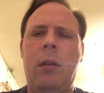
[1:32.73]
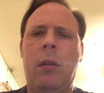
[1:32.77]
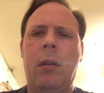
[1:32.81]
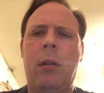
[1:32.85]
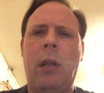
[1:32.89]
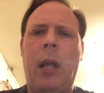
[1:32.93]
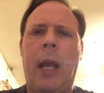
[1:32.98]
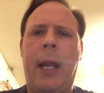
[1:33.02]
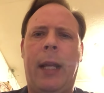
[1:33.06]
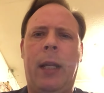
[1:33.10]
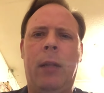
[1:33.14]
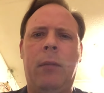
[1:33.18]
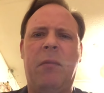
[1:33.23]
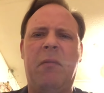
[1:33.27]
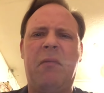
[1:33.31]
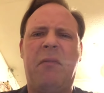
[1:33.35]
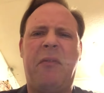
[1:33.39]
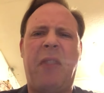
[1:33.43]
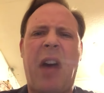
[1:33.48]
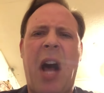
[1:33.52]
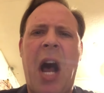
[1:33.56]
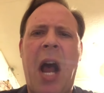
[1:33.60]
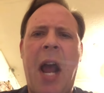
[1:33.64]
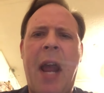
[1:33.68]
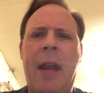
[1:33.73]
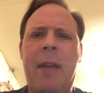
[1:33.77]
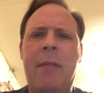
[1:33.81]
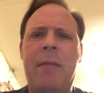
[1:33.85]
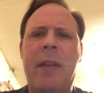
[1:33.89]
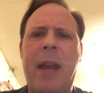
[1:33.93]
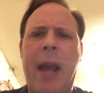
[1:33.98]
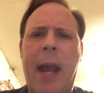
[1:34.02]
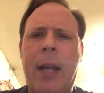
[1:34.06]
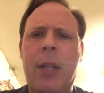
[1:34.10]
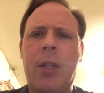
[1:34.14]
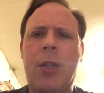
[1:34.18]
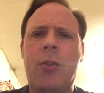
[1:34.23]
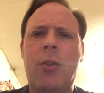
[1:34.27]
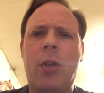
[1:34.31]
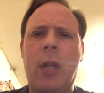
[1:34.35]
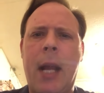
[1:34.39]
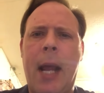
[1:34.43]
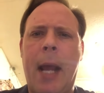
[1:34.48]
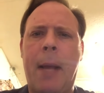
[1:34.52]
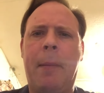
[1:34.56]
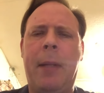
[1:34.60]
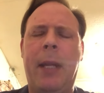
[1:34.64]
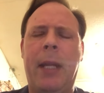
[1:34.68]
Like five extra
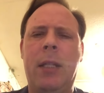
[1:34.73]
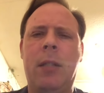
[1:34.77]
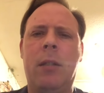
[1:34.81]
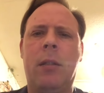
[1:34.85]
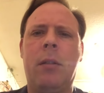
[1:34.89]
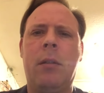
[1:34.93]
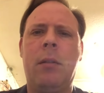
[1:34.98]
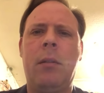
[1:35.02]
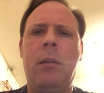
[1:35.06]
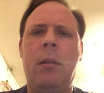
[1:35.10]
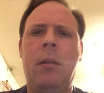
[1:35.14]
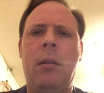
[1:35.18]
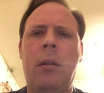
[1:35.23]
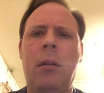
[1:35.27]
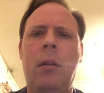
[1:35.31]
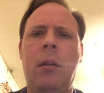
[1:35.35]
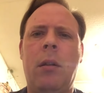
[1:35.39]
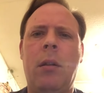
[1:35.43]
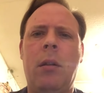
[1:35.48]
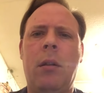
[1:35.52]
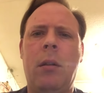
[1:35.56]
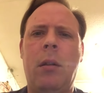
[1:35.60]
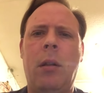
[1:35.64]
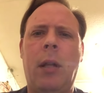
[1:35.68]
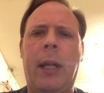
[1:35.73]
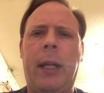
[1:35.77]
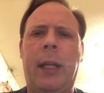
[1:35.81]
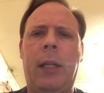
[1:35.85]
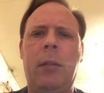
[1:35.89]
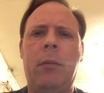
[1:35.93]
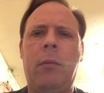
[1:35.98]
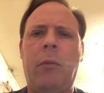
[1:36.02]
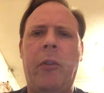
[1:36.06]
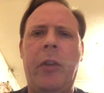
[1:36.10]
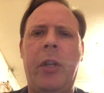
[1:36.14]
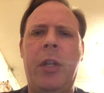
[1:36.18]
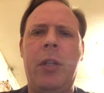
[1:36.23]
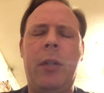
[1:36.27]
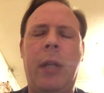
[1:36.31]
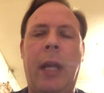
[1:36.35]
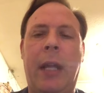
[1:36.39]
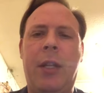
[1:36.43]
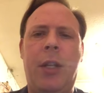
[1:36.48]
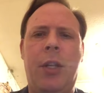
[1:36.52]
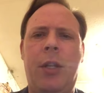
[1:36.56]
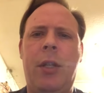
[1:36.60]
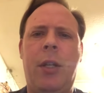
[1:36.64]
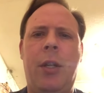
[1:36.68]
napkins. Like, you,
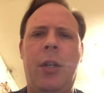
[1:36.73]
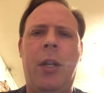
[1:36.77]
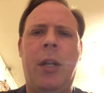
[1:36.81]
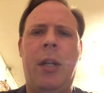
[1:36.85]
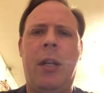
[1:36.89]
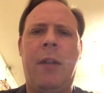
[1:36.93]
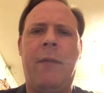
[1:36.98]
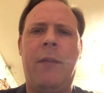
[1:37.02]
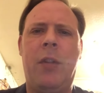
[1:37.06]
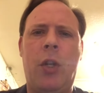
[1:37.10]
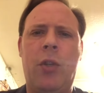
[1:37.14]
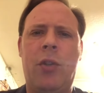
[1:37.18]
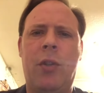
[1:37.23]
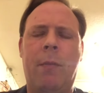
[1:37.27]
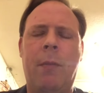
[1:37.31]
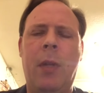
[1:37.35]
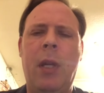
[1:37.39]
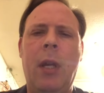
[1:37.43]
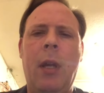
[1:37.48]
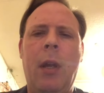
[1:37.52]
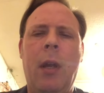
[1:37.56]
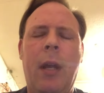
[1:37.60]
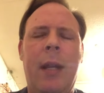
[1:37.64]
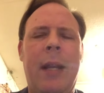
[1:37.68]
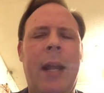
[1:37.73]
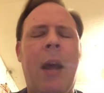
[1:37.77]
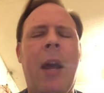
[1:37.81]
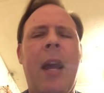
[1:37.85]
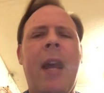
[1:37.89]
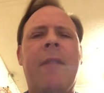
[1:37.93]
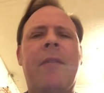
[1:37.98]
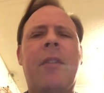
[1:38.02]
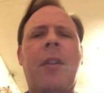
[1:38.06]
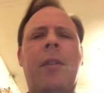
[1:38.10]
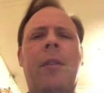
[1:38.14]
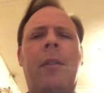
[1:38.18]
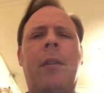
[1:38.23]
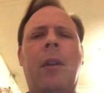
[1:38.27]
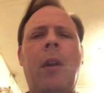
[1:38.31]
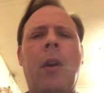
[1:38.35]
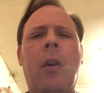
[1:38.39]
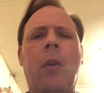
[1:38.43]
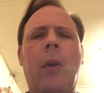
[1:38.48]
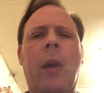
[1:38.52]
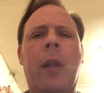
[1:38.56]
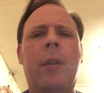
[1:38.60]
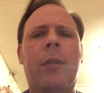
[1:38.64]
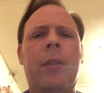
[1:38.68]
and you, you, didn't even use them. Now I have to
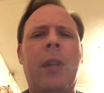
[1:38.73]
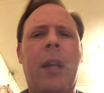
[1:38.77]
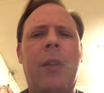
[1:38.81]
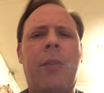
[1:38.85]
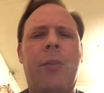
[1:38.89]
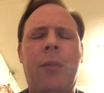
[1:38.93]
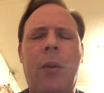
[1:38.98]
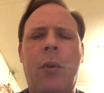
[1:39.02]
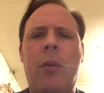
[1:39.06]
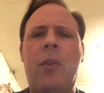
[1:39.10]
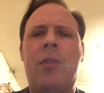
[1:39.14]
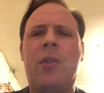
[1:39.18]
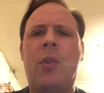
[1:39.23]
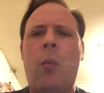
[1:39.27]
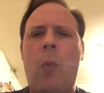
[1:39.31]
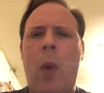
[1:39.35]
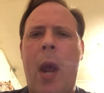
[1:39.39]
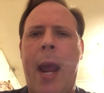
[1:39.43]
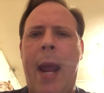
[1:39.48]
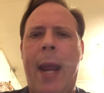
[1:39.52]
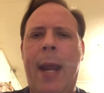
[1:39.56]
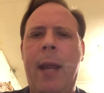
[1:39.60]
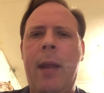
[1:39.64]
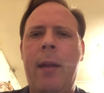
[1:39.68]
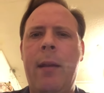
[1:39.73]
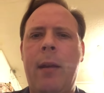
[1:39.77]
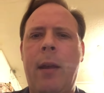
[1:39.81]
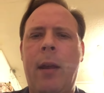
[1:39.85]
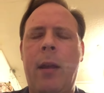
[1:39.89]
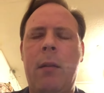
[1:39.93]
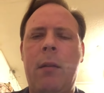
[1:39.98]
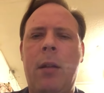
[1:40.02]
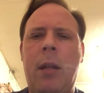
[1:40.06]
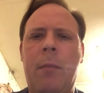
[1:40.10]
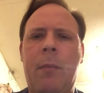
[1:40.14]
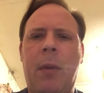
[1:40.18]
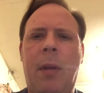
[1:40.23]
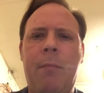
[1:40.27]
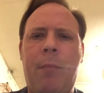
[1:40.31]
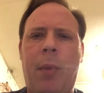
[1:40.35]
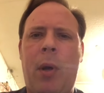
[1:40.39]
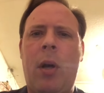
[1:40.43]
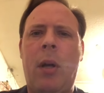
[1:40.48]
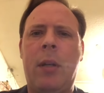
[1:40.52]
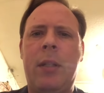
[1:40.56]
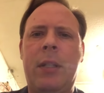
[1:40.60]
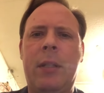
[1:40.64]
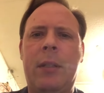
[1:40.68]
go and, and throw those away, and, and my
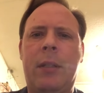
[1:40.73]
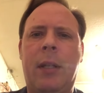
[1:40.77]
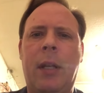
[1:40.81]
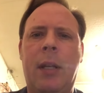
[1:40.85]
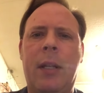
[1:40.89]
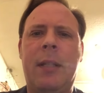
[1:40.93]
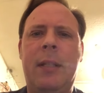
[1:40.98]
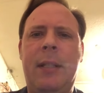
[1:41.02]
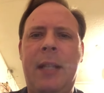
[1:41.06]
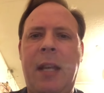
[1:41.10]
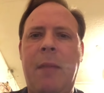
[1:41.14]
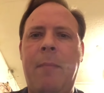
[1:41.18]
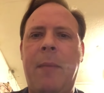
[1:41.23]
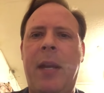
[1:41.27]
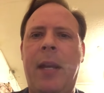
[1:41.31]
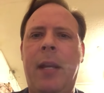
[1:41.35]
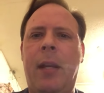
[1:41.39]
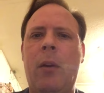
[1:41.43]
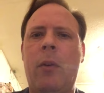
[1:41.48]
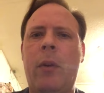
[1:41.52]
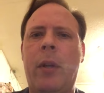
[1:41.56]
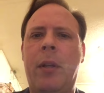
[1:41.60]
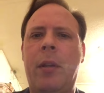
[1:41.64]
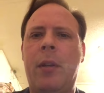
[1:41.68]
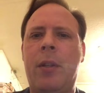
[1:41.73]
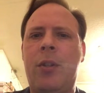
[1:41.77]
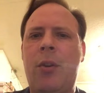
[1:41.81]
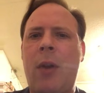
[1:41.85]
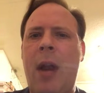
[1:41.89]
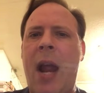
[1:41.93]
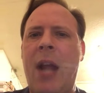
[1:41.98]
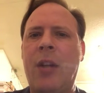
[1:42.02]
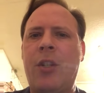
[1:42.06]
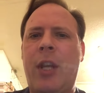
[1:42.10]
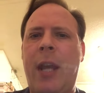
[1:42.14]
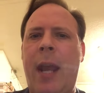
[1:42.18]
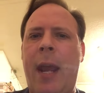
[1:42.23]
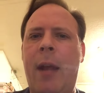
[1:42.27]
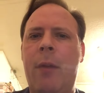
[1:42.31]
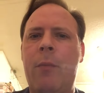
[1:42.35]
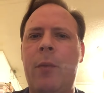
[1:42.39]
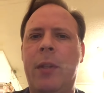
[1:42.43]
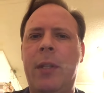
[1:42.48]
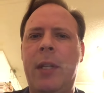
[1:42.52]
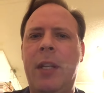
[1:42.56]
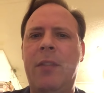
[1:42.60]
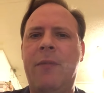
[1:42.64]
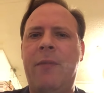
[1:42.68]
boss is gonna see me going to the trash can
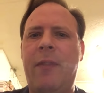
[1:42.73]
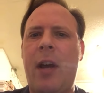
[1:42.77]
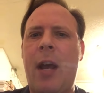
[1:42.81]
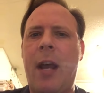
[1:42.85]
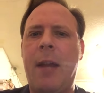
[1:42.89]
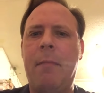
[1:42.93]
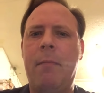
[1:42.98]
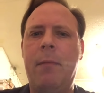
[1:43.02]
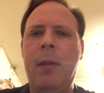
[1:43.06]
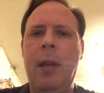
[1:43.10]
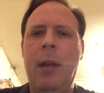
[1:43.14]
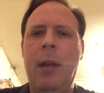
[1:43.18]
with these fine,